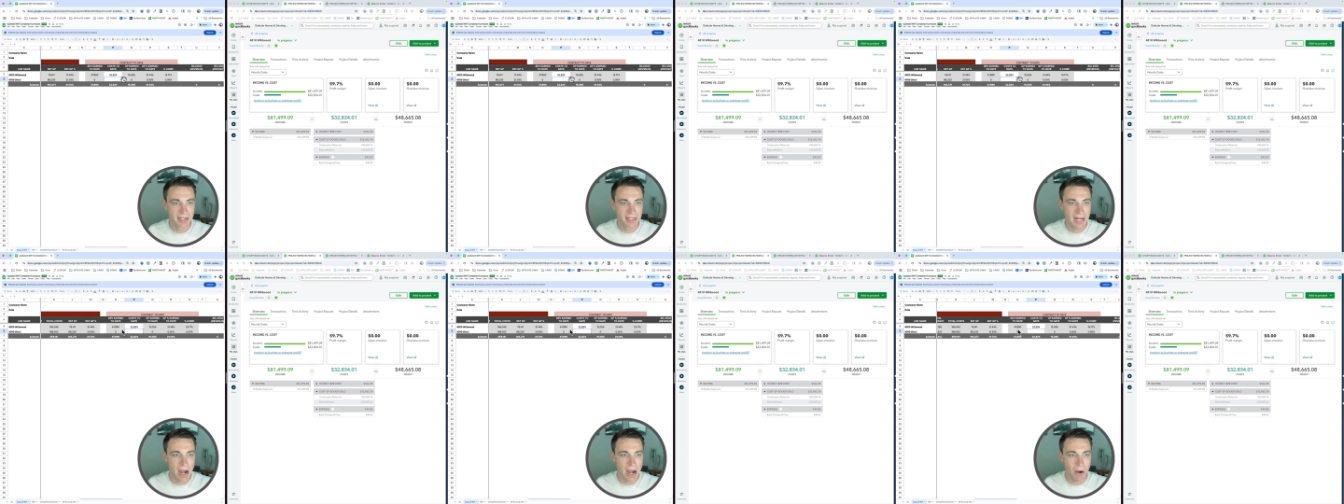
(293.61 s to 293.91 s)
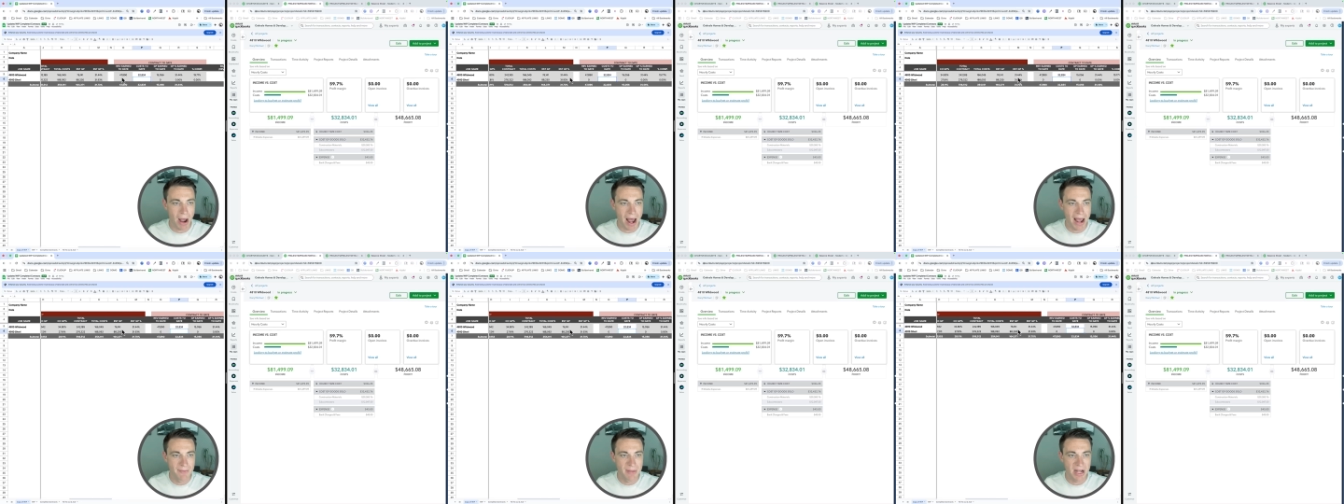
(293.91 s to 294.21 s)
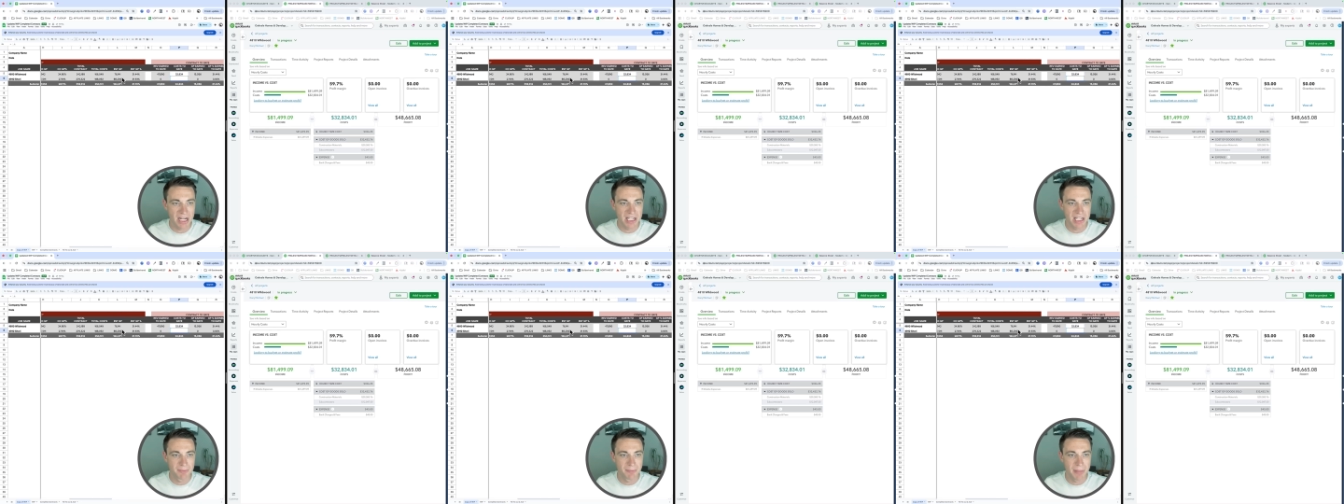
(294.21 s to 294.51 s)
Now I'm
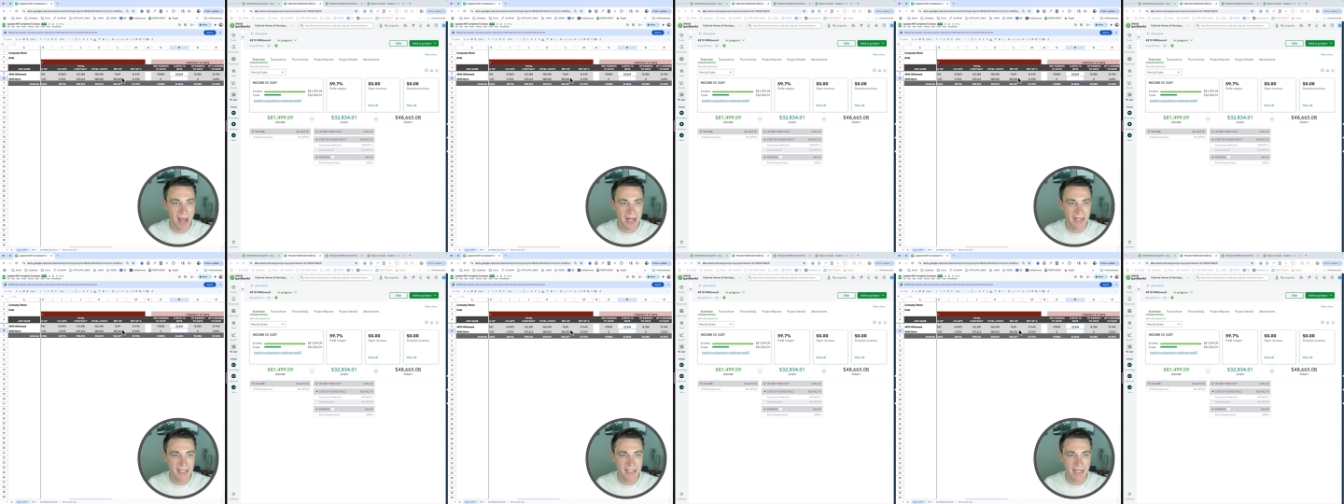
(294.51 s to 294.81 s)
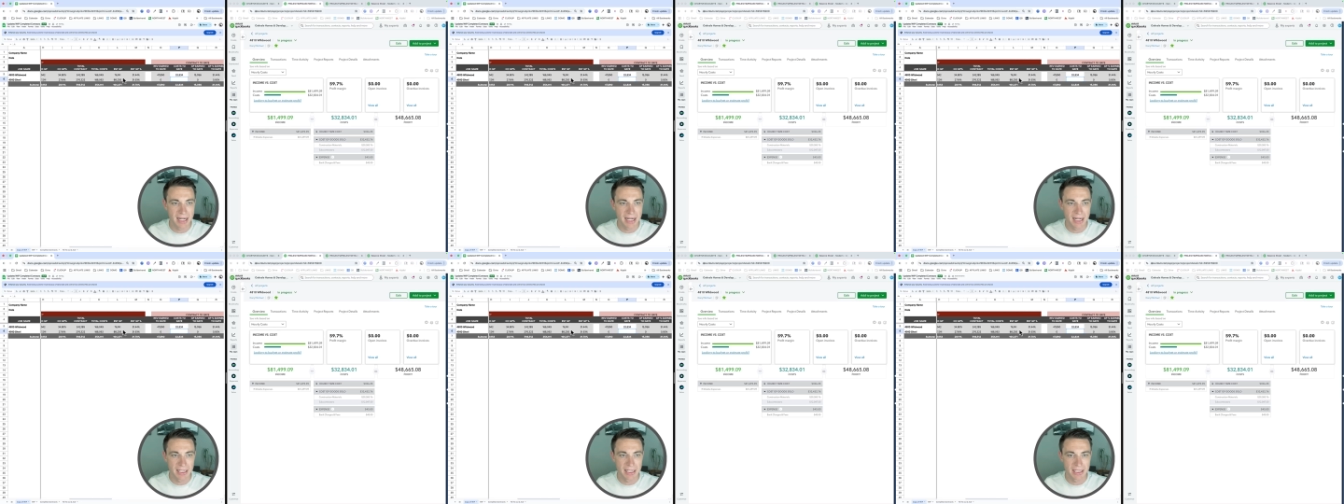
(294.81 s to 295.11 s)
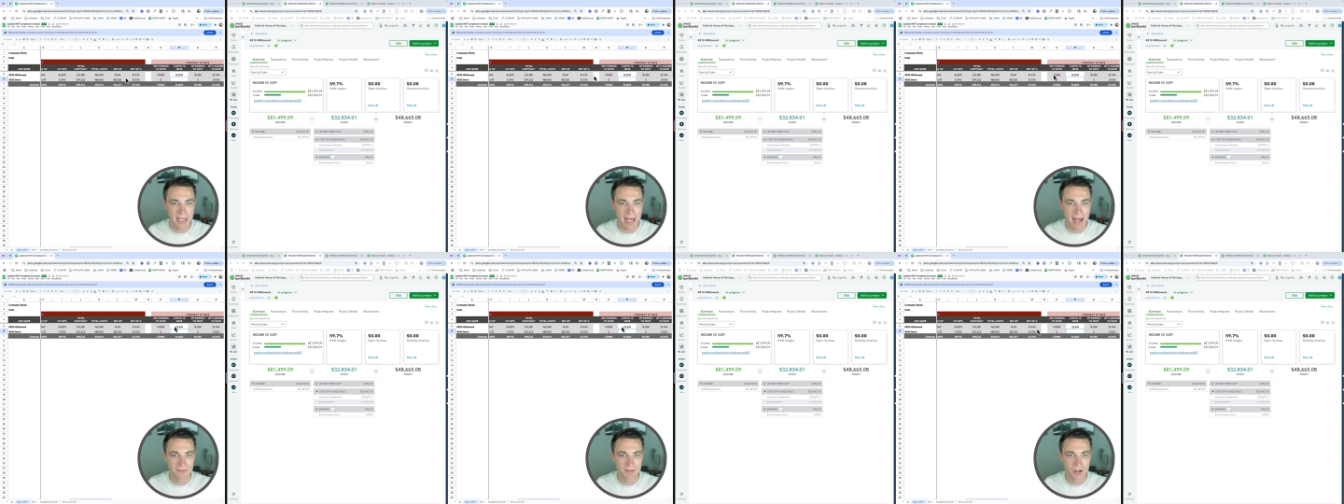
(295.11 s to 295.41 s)
expecting
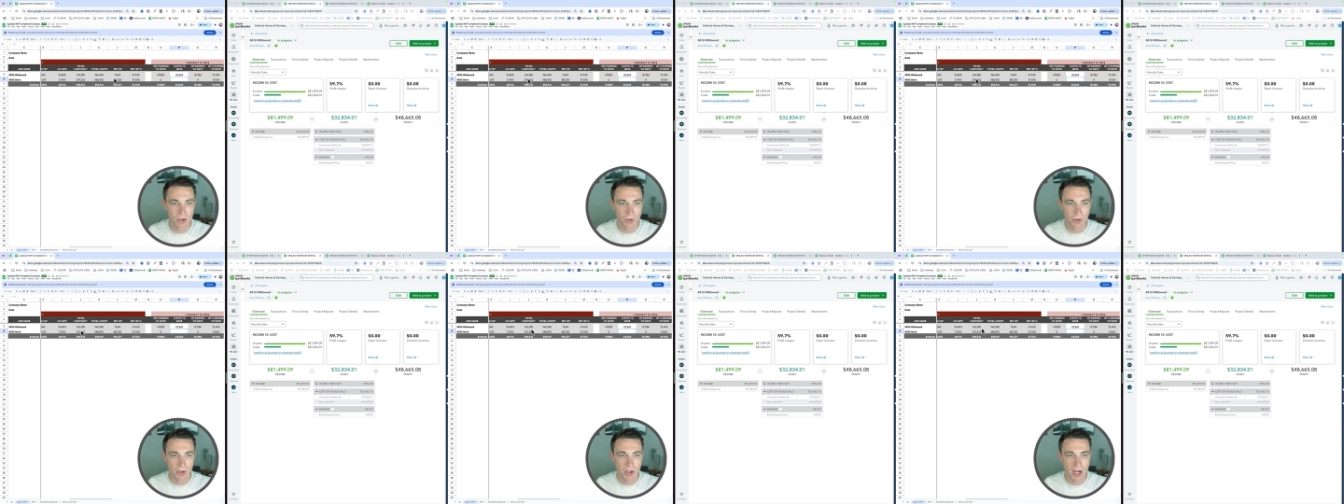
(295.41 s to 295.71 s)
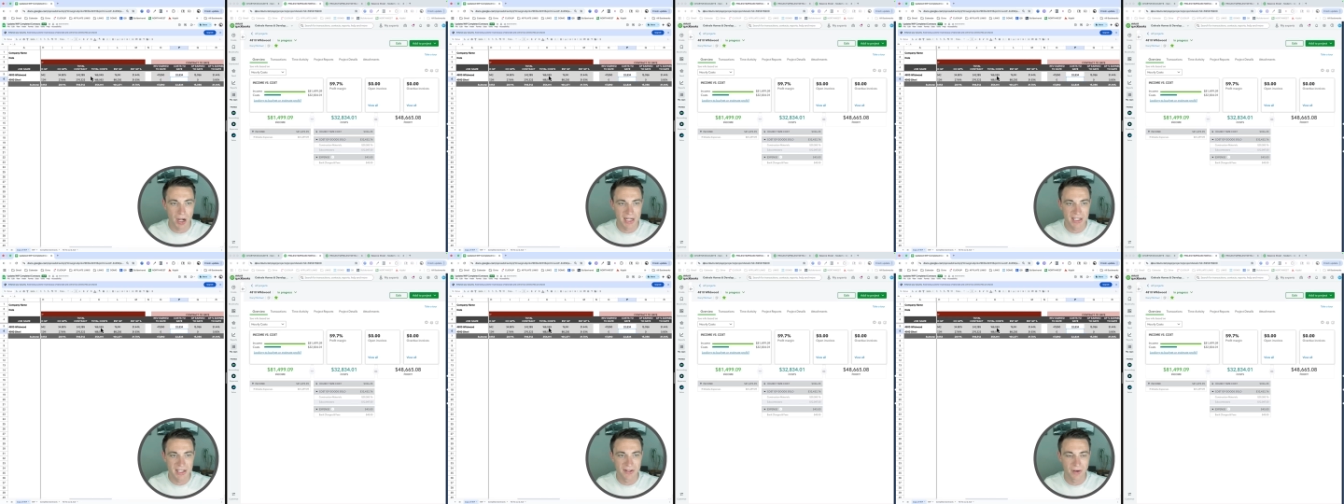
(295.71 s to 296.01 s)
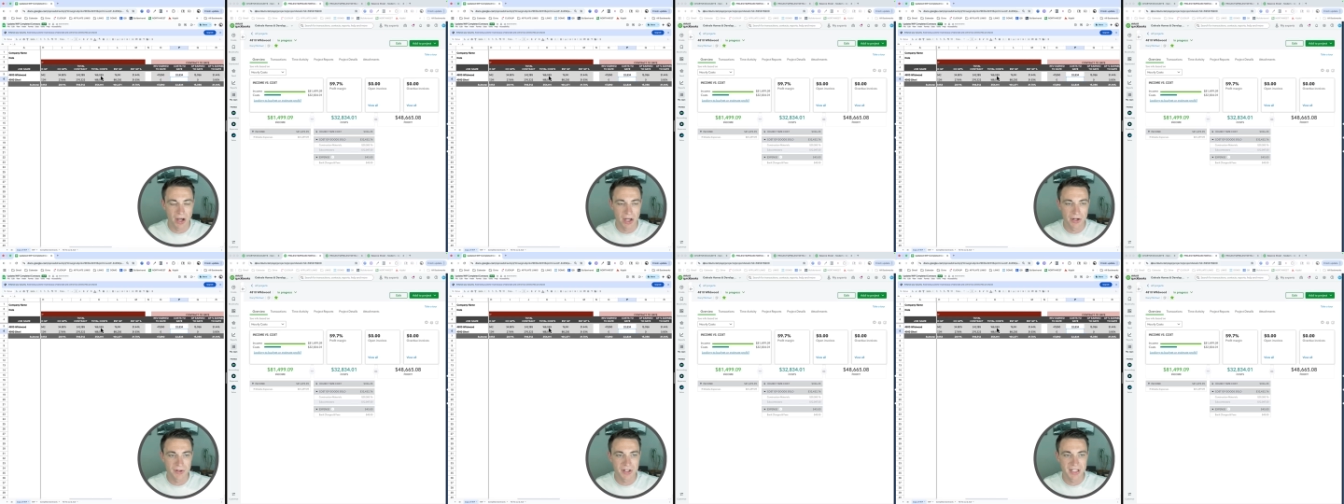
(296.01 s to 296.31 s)
to have total cost of
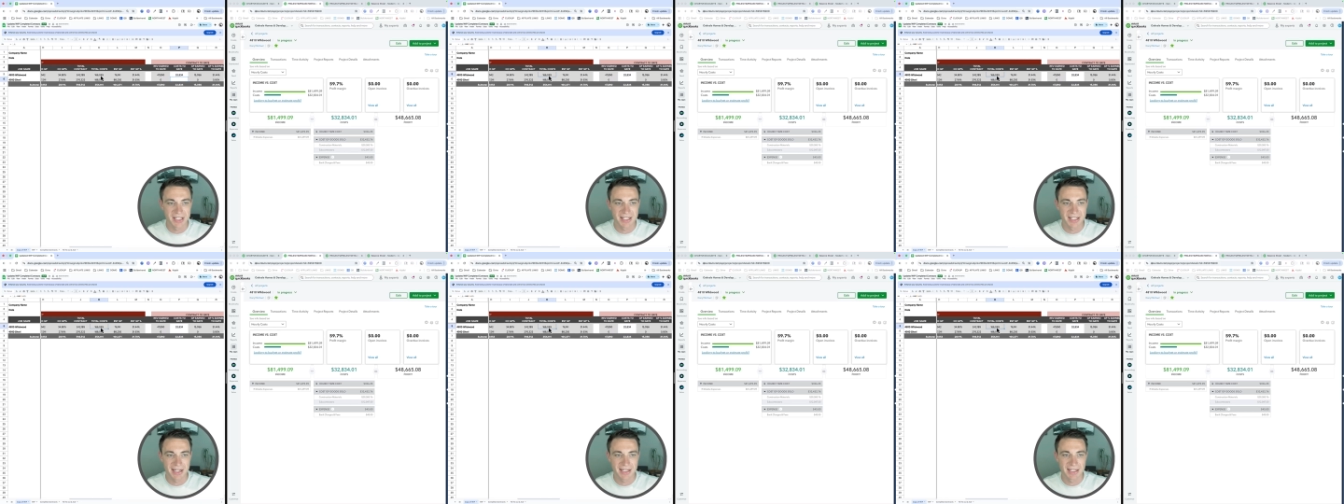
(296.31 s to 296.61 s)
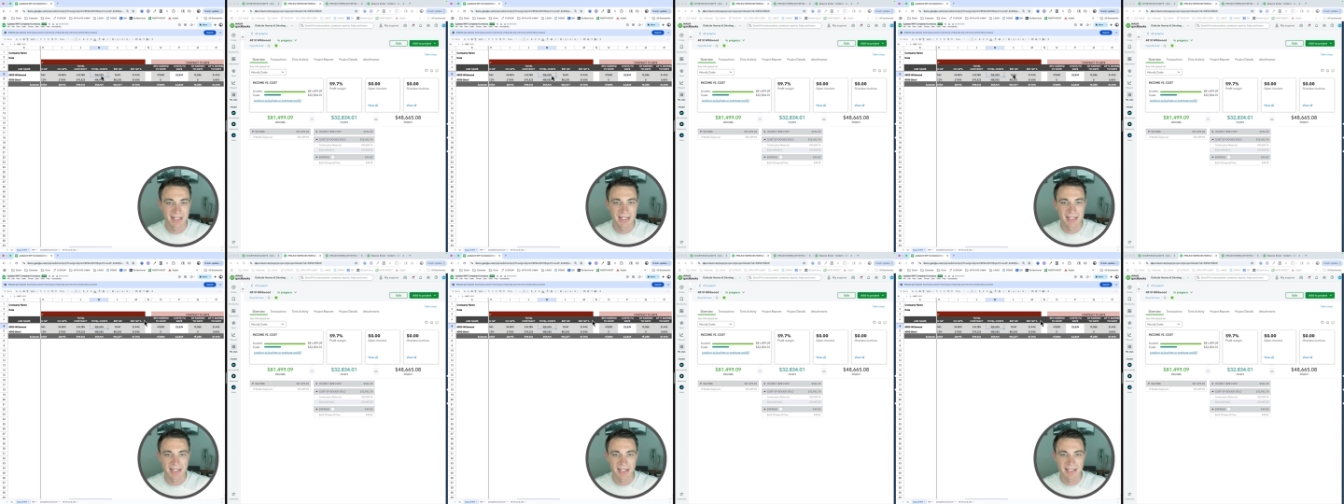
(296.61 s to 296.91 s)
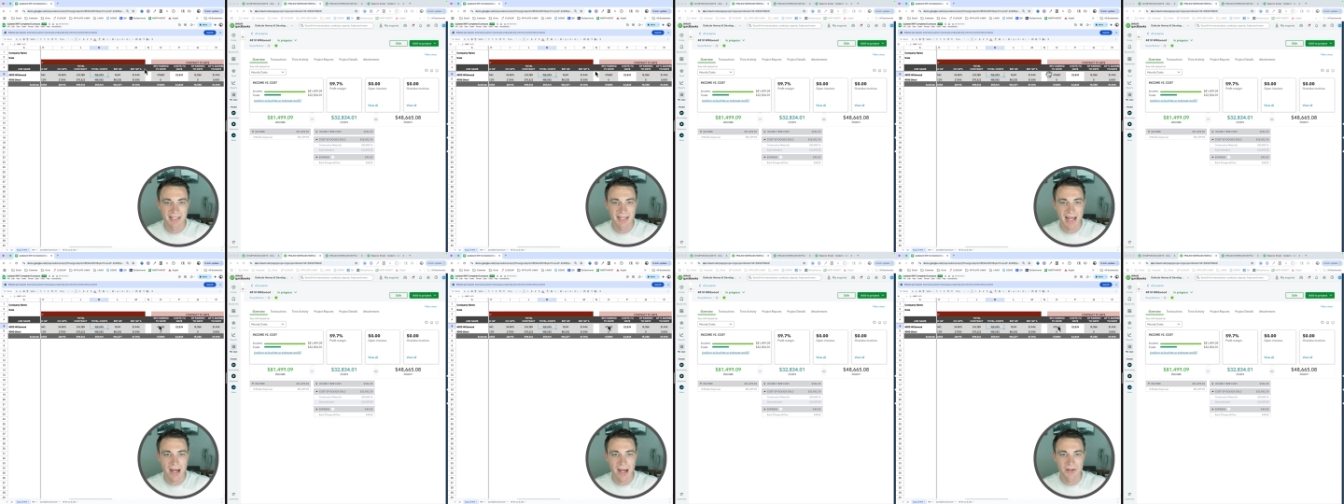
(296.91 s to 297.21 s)

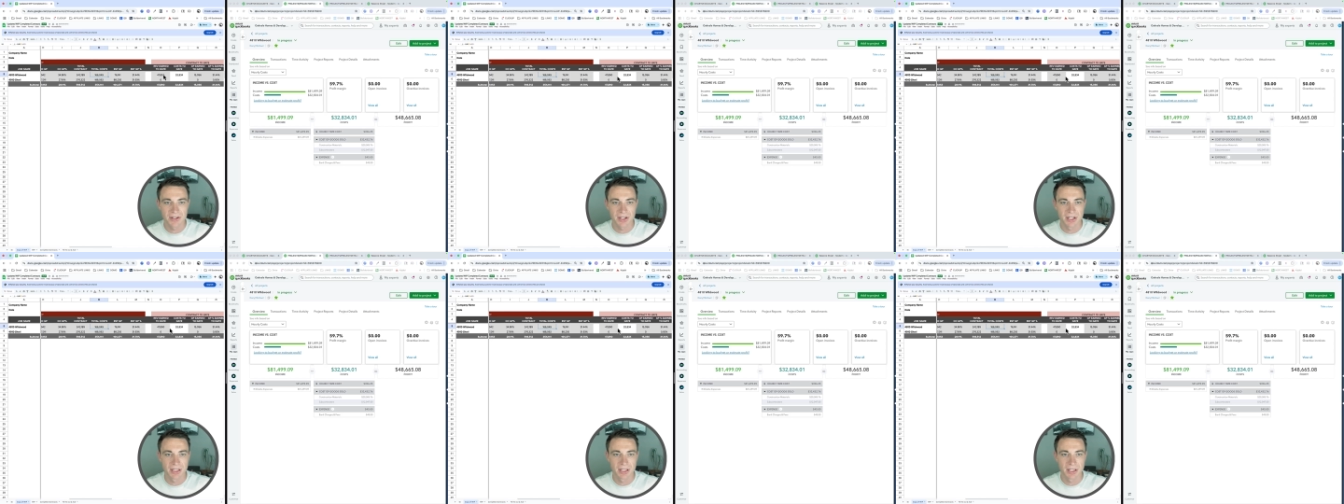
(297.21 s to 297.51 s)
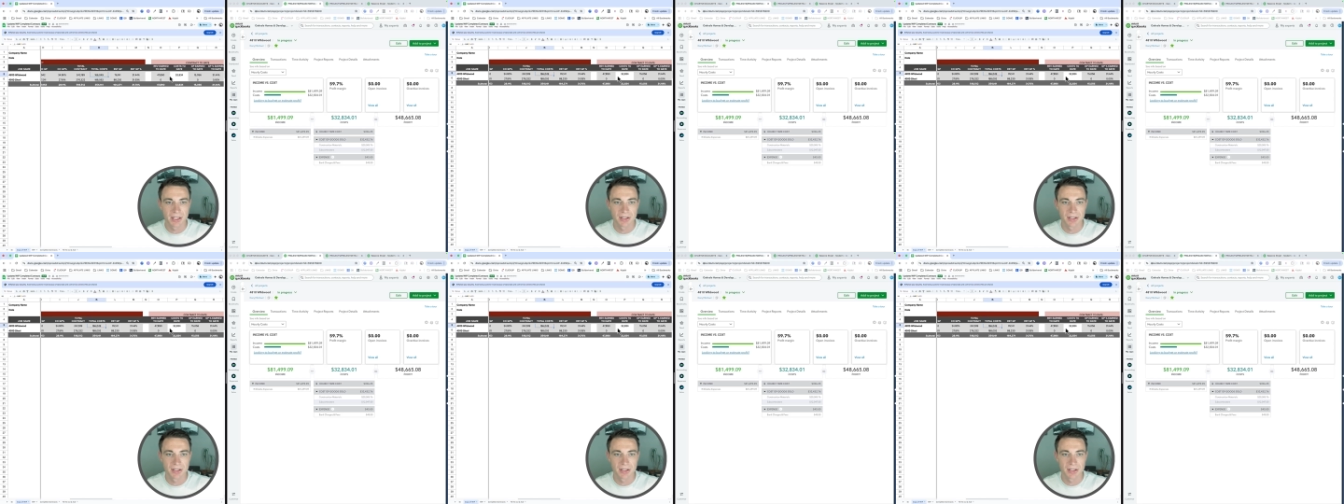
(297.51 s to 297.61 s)
166,000.